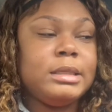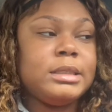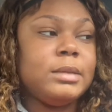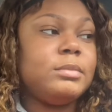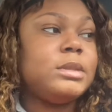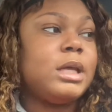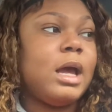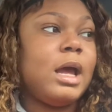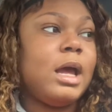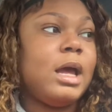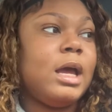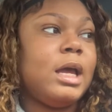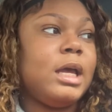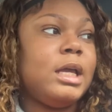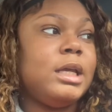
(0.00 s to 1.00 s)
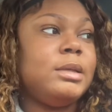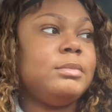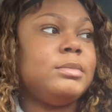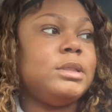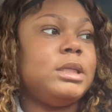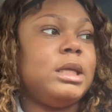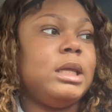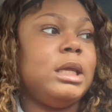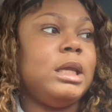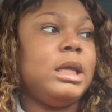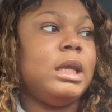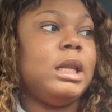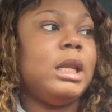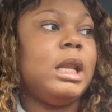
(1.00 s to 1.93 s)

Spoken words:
sometimes, and